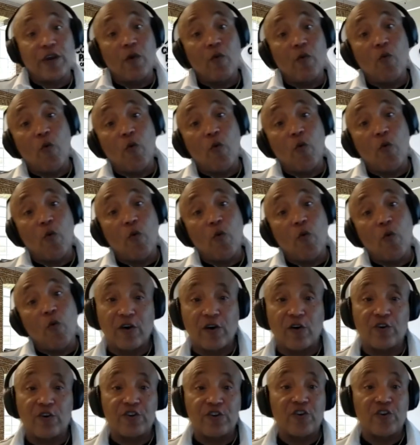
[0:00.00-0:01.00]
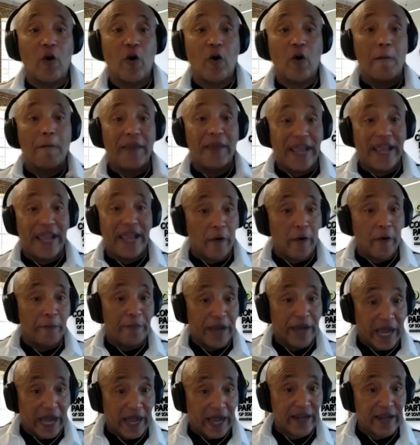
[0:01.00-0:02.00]
walk and go to your
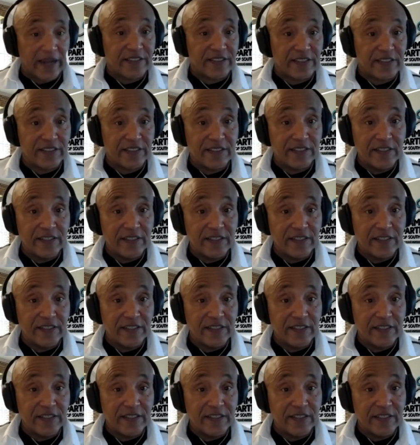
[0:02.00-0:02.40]
mailbox,